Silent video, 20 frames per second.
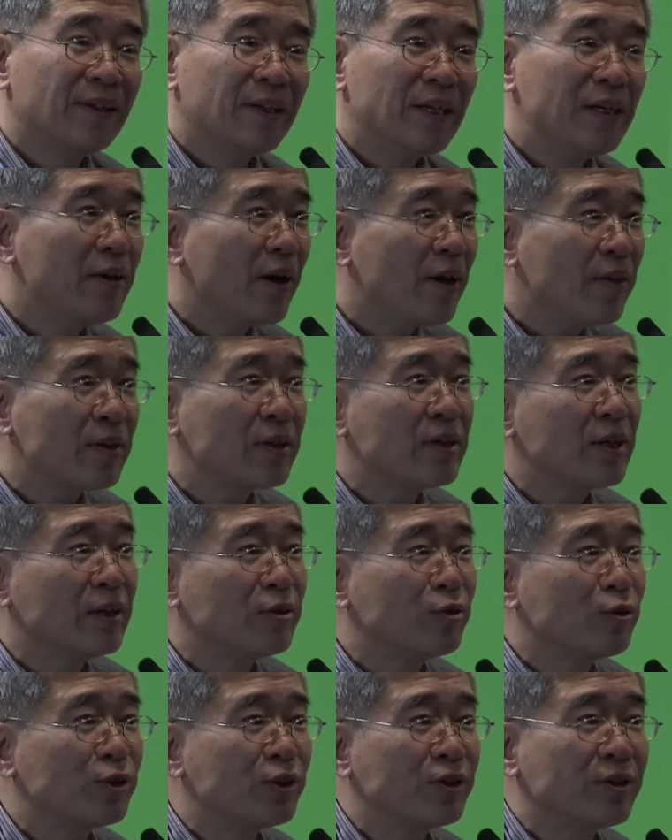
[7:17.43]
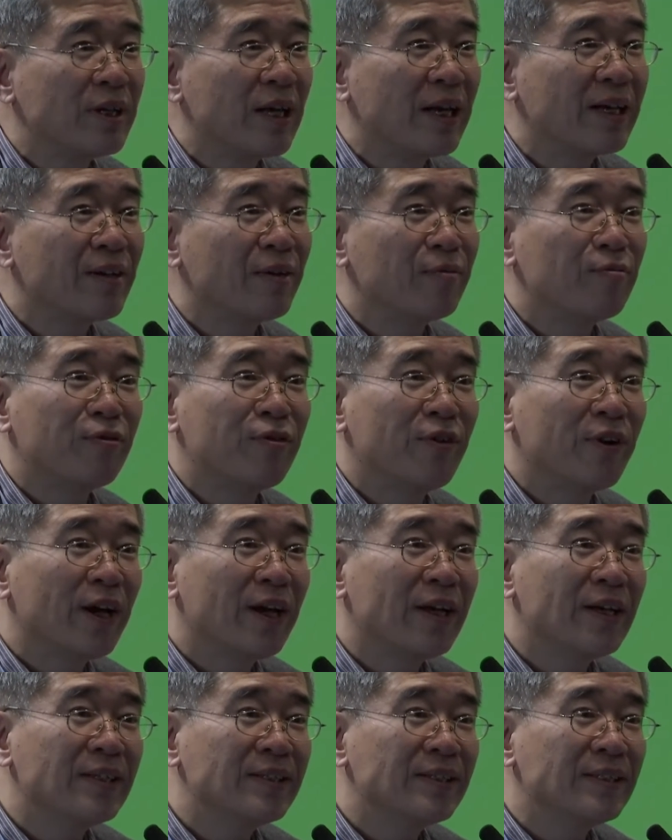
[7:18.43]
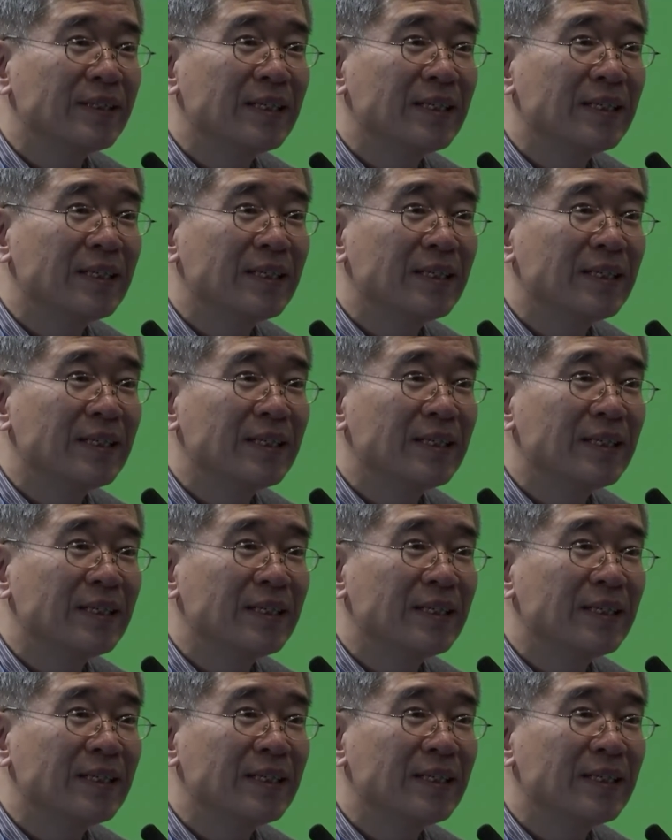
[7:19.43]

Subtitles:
In other countries like France,